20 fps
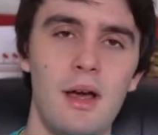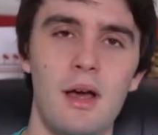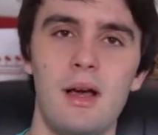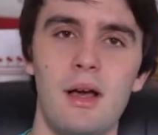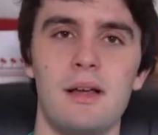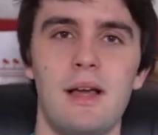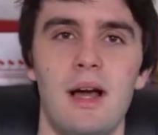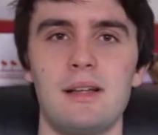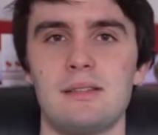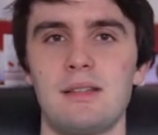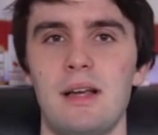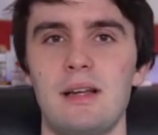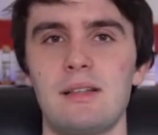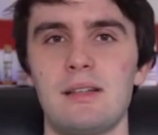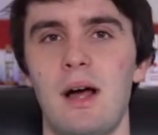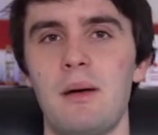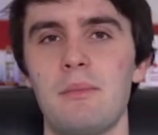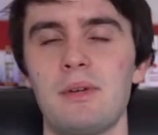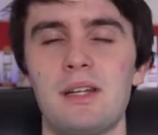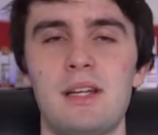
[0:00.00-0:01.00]
Guys,
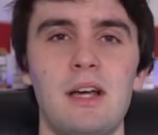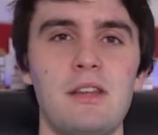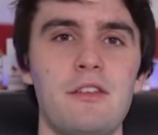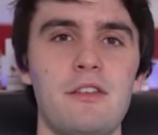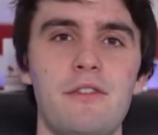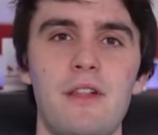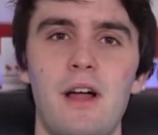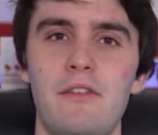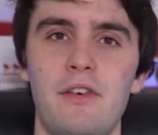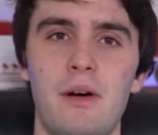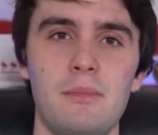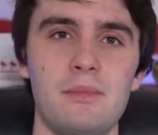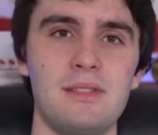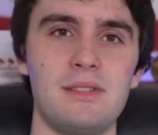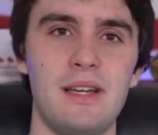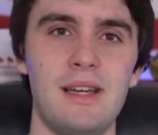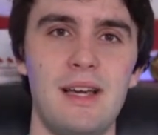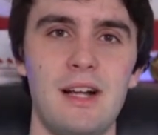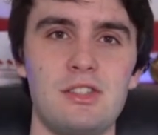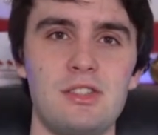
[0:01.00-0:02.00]
I'm going to cut the fluff. I'm going to
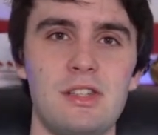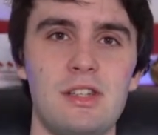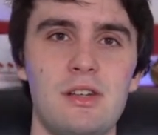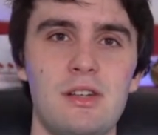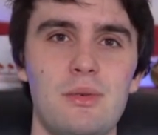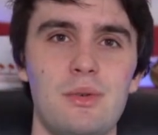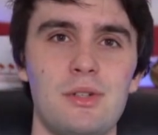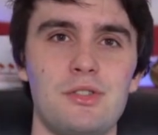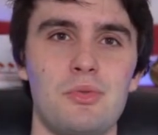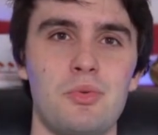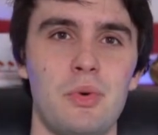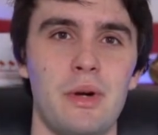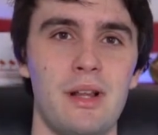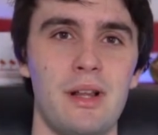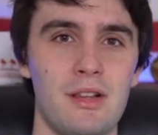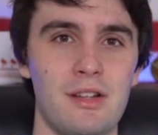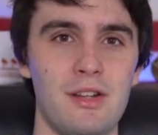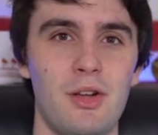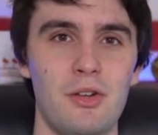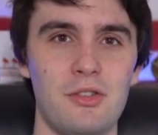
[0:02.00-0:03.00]
tell you actually what's
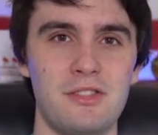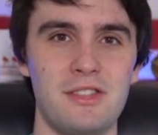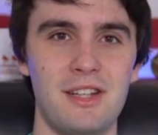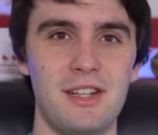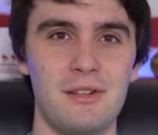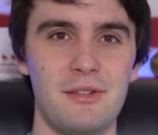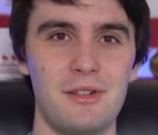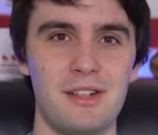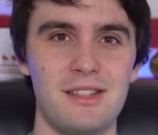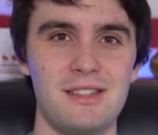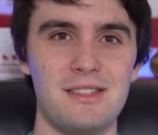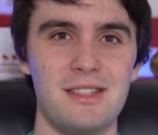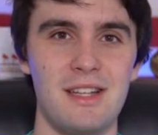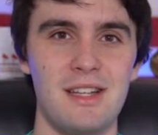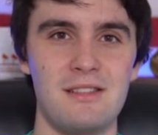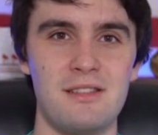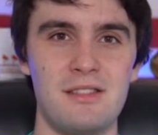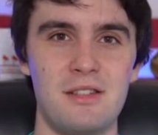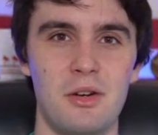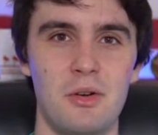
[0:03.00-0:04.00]
real in wholesaling real
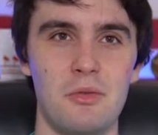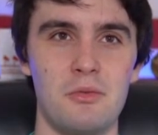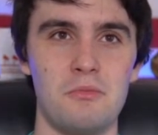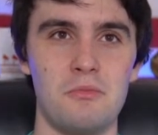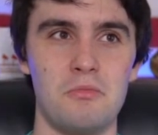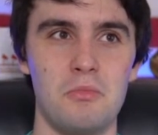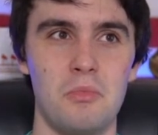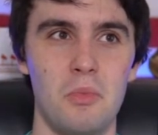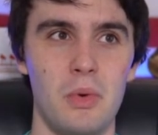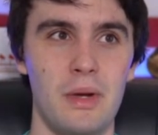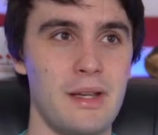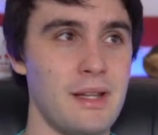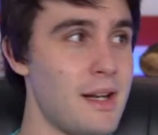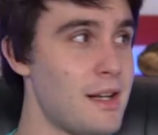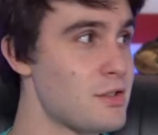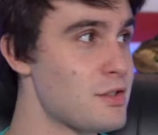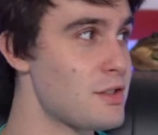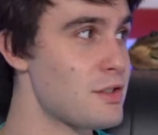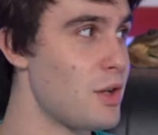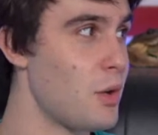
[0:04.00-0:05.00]
estate so we can
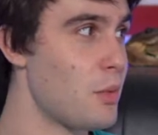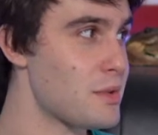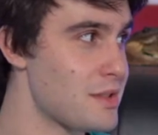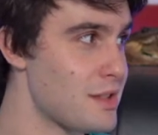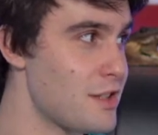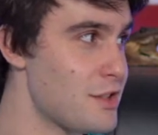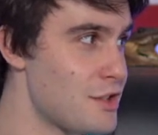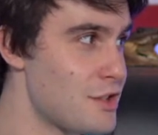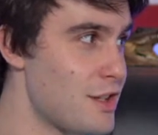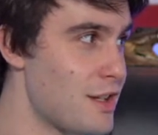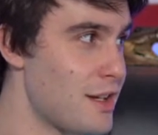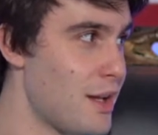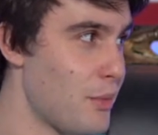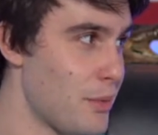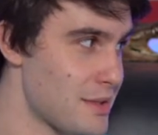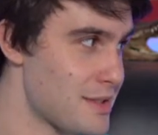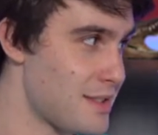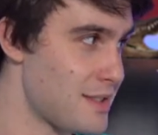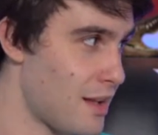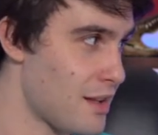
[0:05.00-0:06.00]
actually know what's legit and
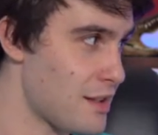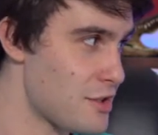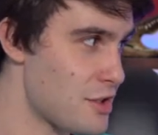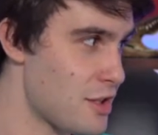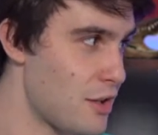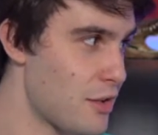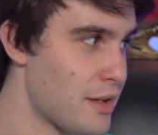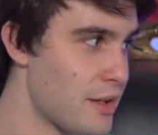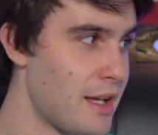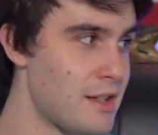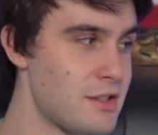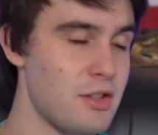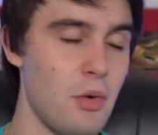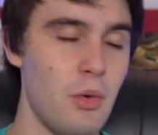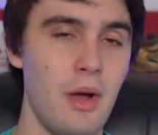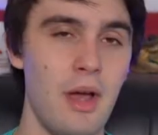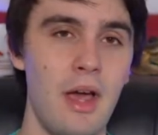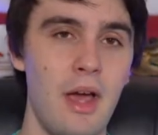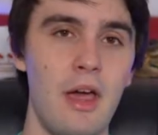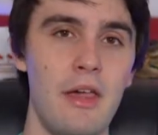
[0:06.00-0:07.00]
what's not legit, okay?
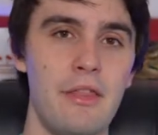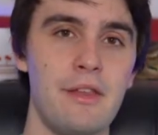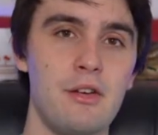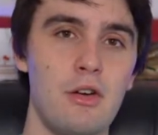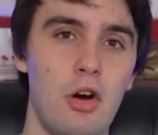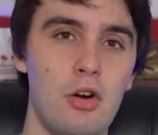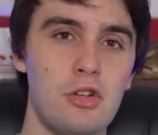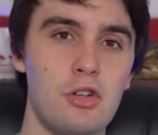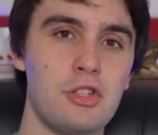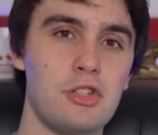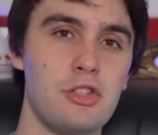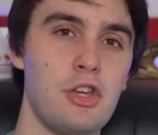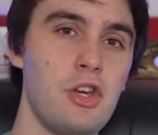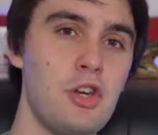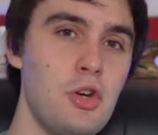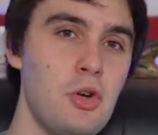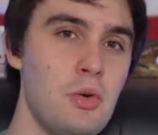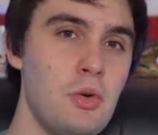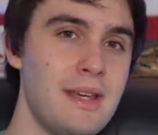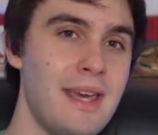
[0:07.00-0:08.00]
So there are
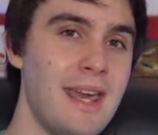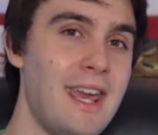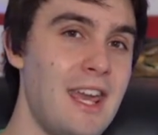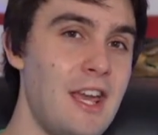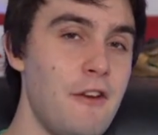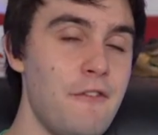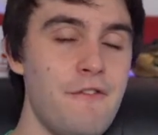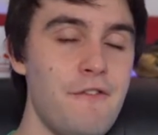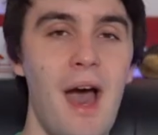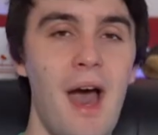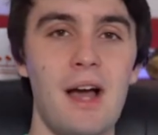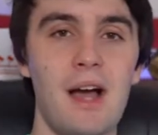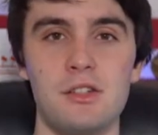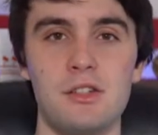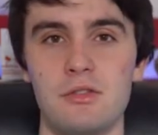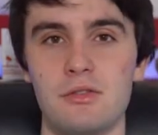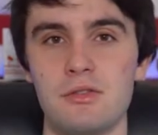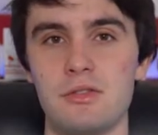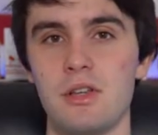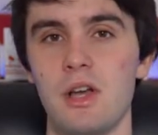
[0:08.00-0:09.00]
two key
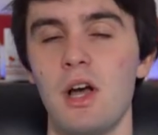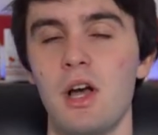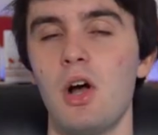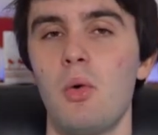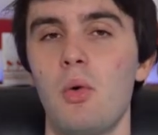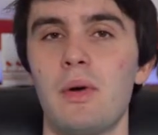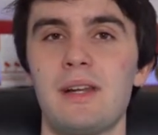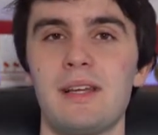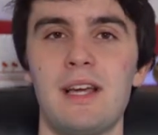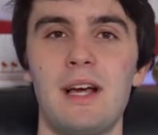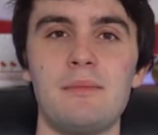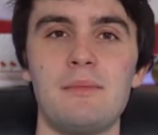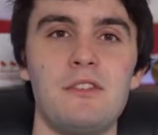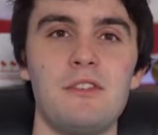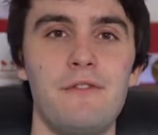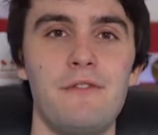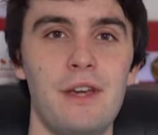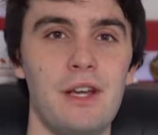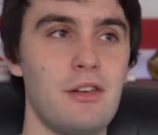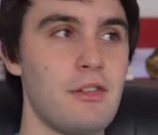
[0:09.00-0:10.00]
factors when it comes to
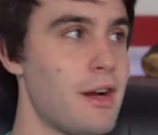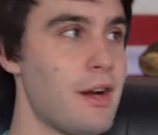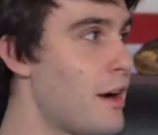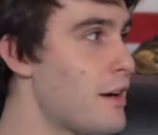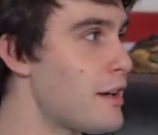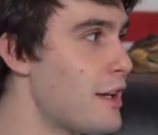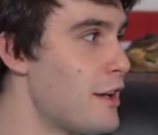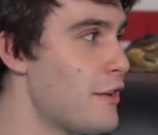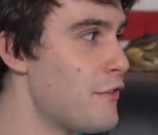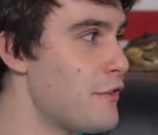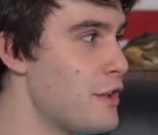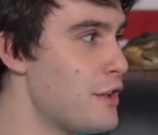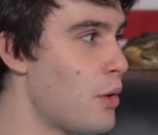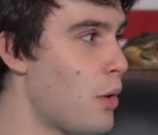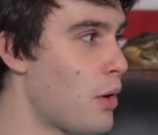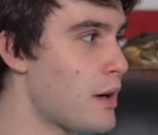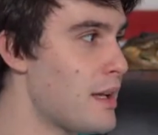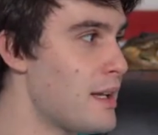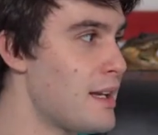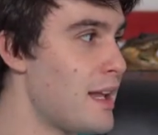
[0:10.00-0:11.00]
figuring out if
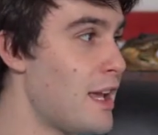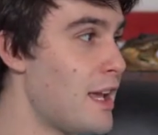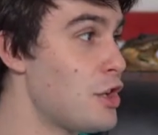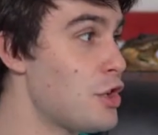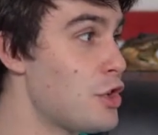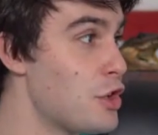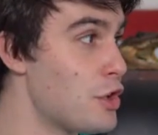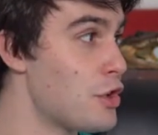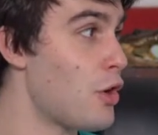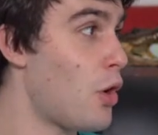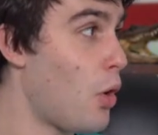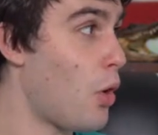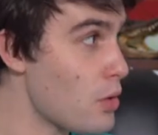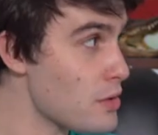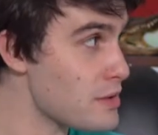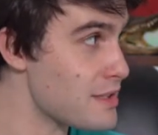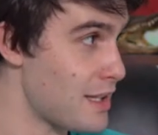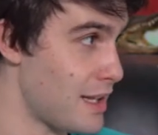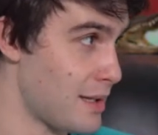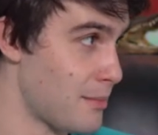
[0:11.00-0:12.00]
you're in a good
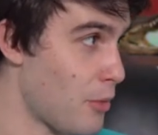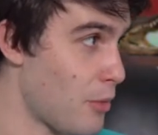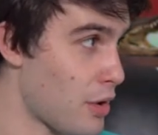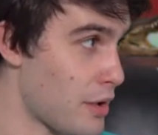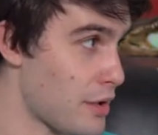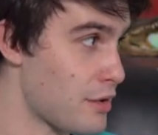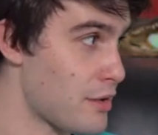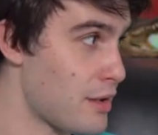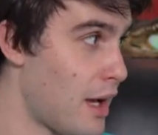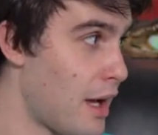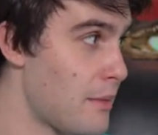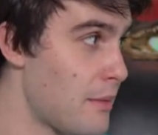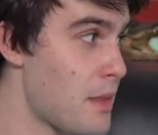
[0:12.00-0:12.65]
wholesaling market or not.